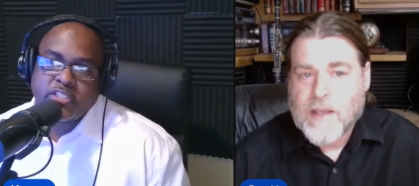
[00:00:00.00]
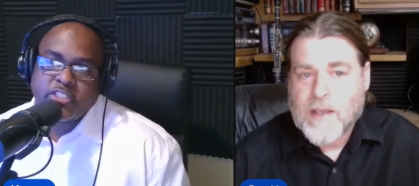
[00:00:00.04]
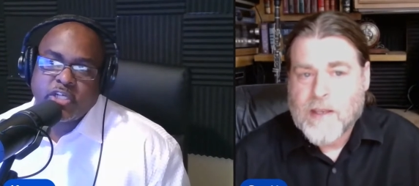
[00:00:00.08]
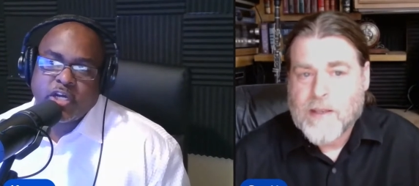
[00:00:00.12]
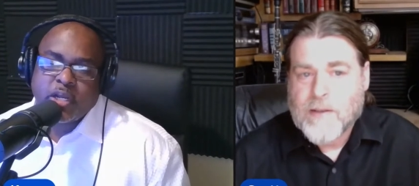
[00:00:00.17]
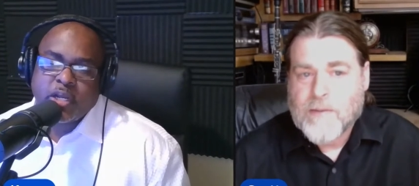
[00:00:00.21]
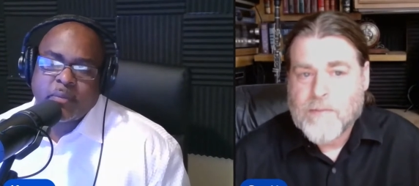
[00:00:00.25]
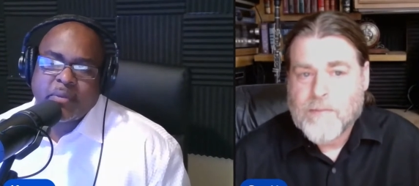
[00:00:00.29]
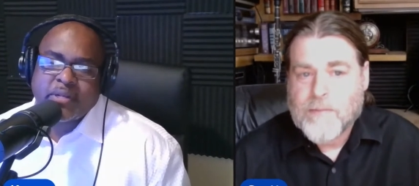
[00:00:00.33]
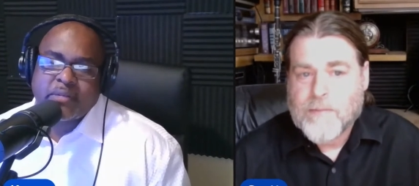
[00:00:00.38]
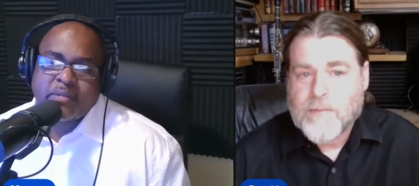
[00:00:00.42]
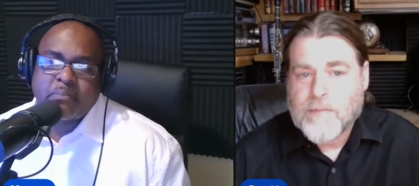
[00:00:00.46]

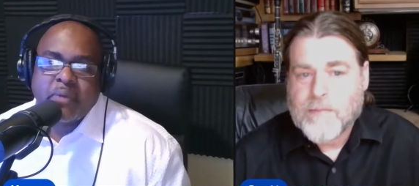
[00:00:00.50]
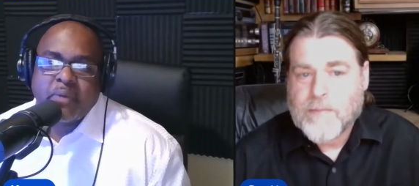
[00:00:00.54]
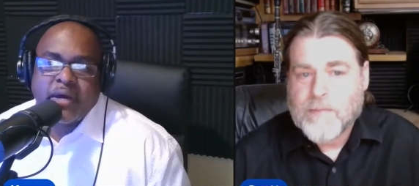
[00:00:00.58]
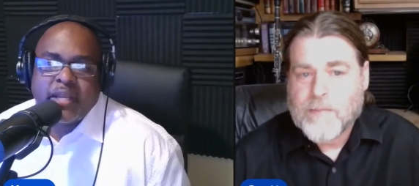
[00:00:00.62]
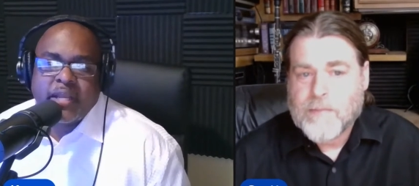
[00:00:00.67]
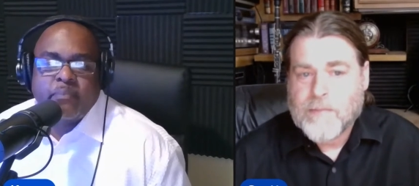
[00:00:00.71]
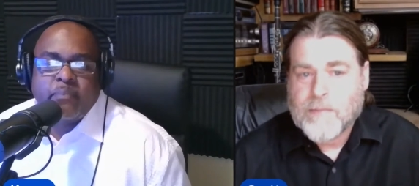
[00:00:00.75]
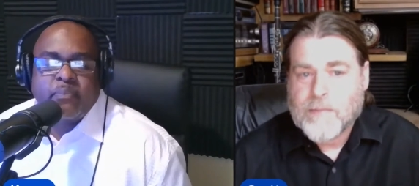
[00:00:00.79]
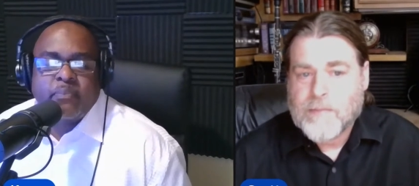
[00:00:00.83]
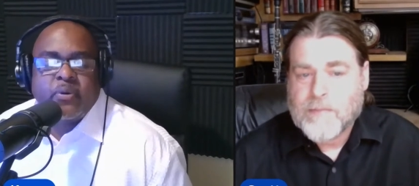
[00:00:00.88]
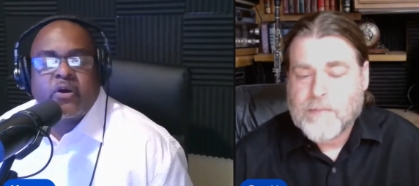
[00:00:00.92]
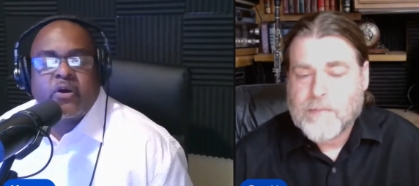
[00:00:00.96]
Speaker 1: talking about the
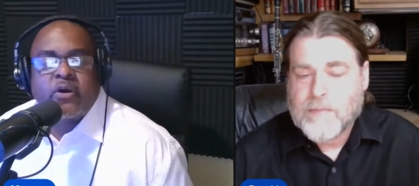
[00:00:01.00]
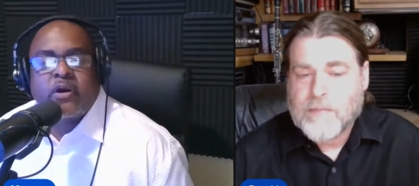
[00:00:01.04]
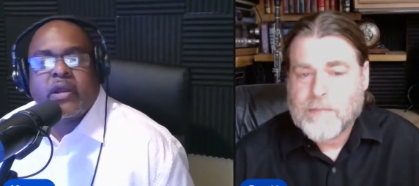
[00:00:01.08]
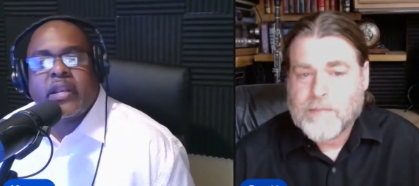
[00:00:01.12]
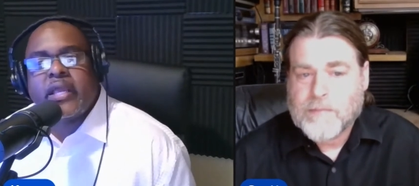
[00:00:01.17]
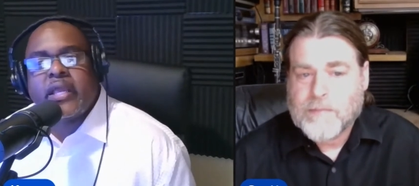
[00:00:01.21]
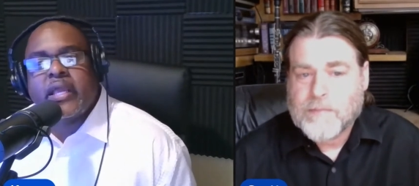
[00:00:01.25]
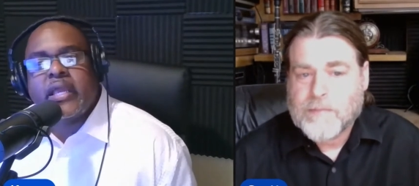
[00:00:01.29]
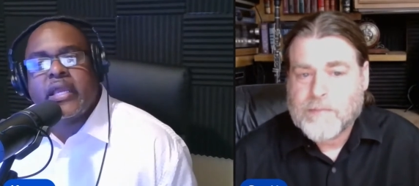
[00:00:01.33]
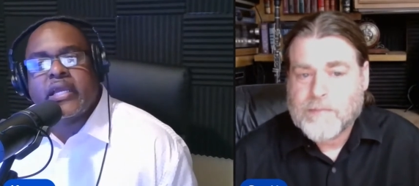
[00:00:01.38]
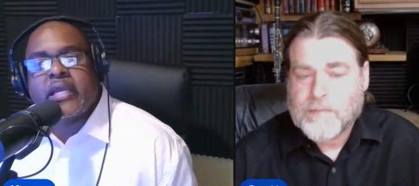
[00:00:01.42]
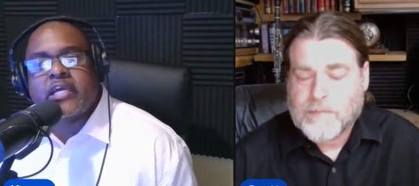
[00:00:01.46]
money part,
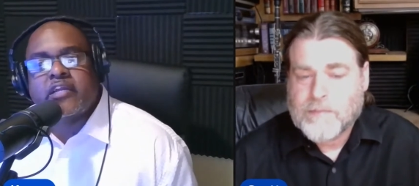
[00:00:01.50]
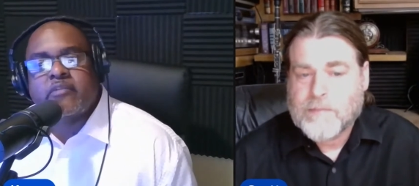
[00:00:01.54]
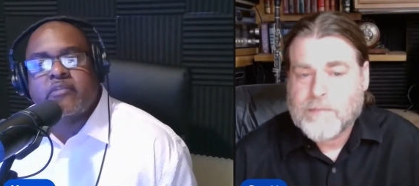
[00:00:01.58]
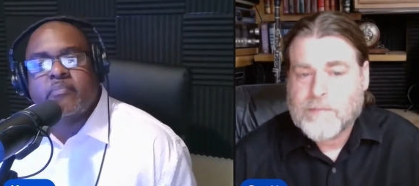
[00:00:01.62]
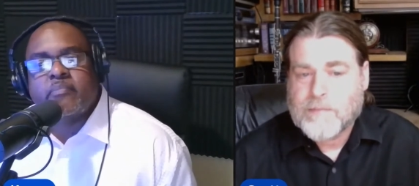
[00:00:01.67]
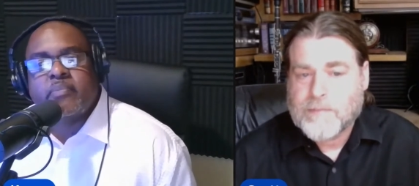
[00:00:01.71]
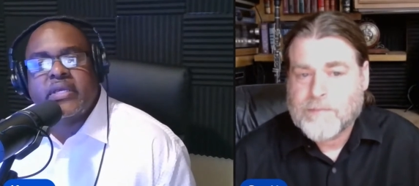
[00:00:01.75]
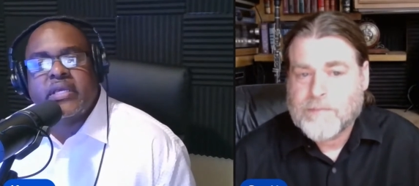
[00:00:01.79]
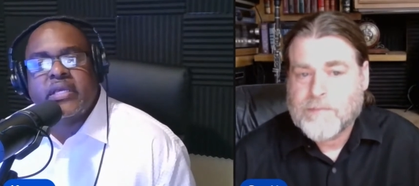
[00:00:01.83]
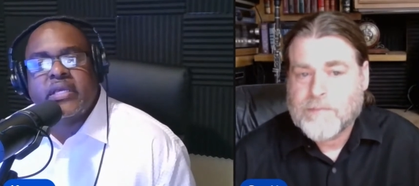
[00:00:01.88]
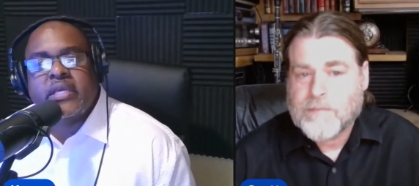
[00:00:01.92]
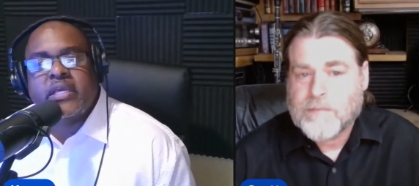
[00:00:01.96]
it
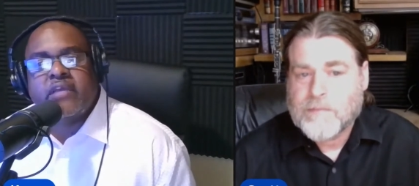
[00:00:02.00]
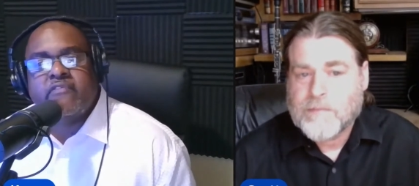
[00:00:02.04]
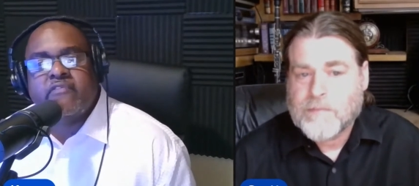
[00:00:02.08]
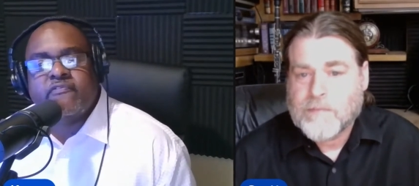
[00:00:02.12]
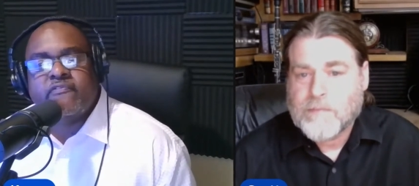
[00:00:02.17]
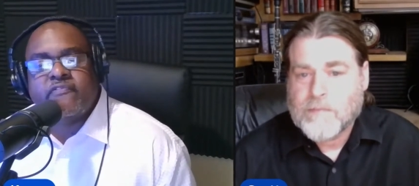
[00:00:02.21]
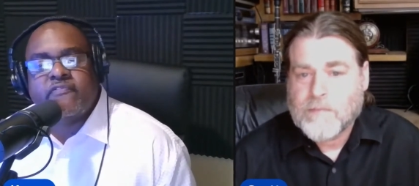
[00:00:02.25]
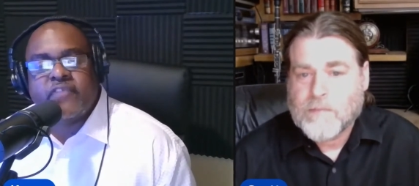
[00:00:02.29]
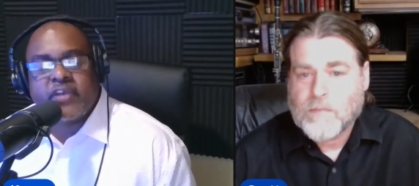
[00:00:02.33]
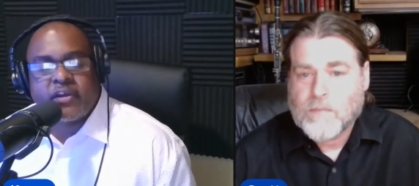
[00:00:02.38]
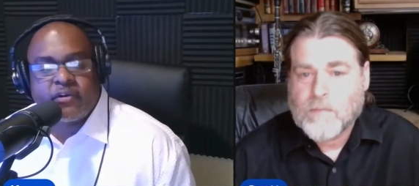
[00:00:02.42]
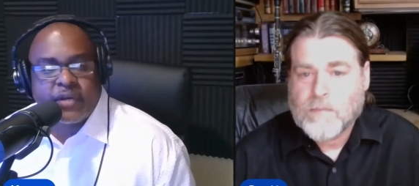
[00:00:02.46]
could be
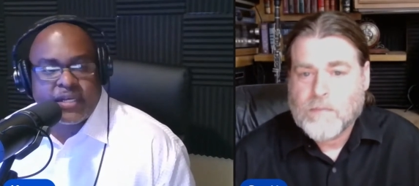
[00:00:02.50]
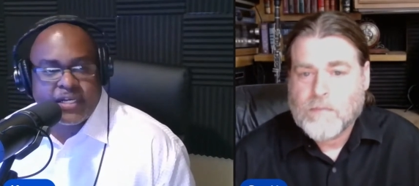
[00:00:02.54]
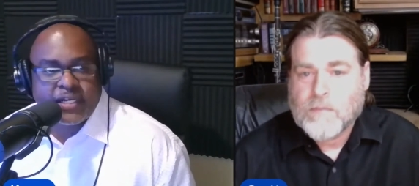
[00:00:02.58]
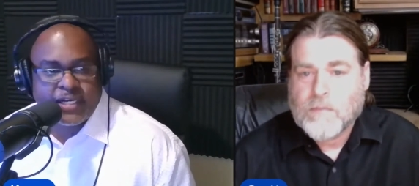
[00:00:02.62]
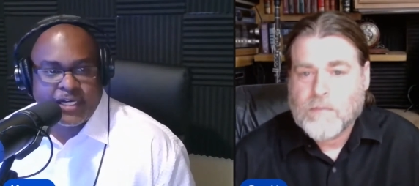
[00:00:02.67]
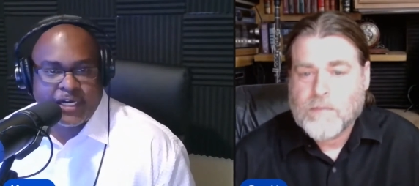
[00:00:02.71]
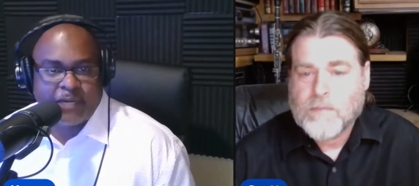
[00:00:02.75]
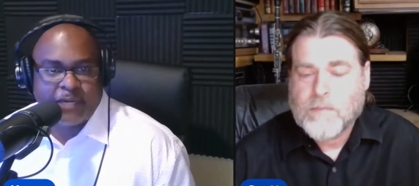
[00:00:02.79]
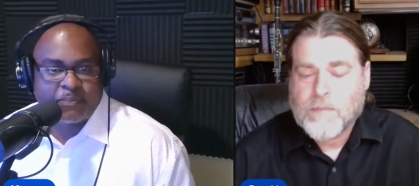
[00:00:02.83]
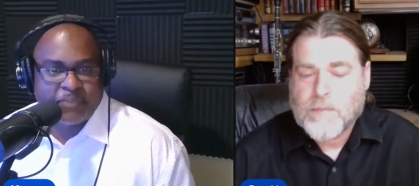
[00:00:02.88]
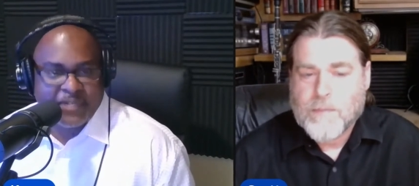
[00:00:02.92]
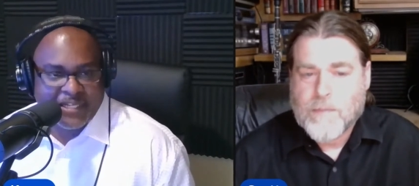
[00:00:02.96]
very
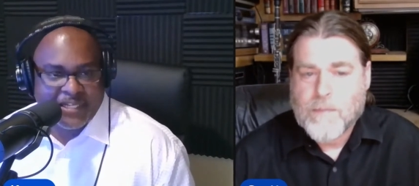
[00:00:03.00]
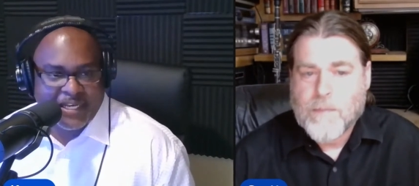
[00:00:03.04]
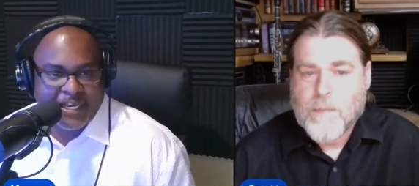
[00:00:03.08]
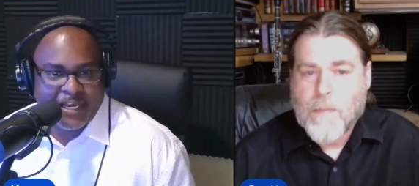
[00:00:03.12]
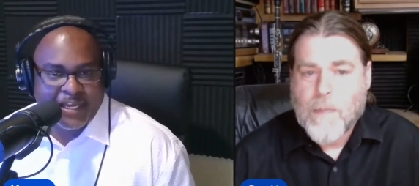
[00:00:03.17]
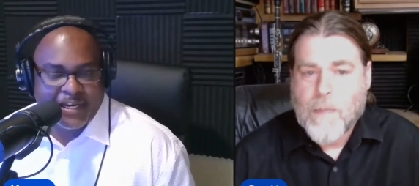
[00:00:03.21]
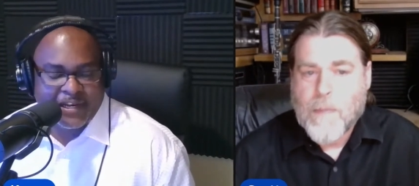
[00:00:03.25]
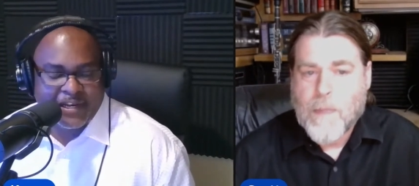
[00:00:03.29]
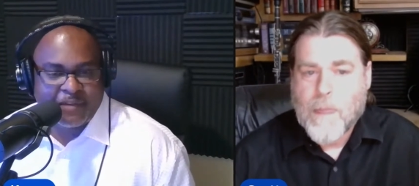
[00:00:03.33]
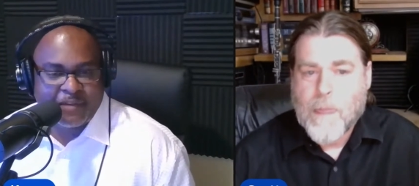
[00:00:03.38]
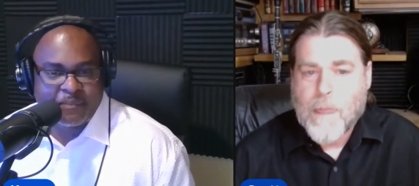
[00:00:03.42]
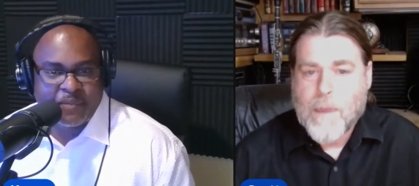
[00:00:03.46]
complicated.